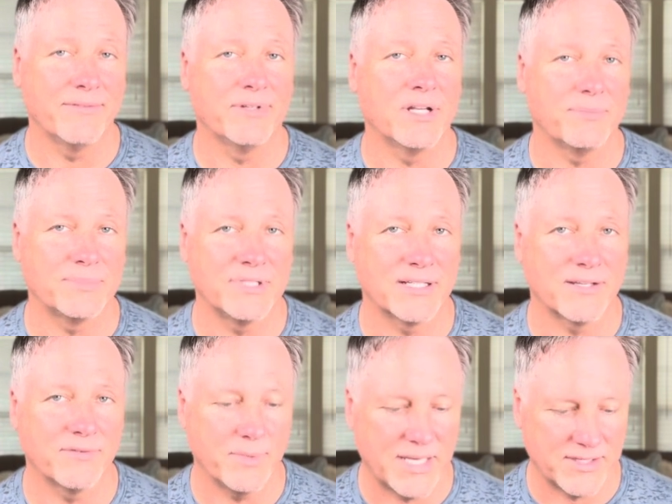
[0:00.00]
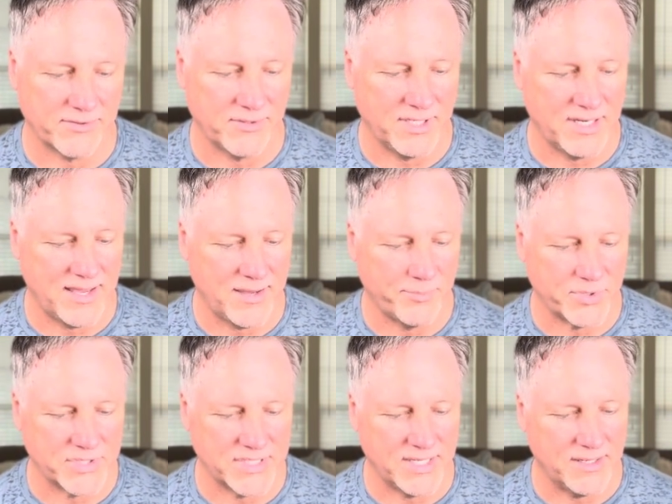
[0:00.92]
an uptick of about
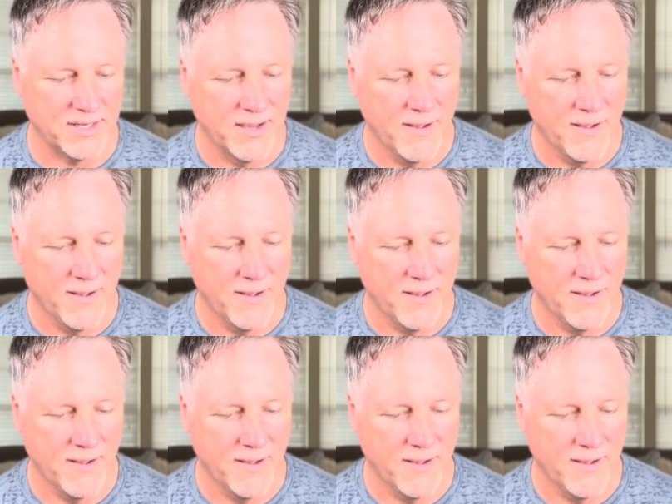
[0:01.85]
3.5%.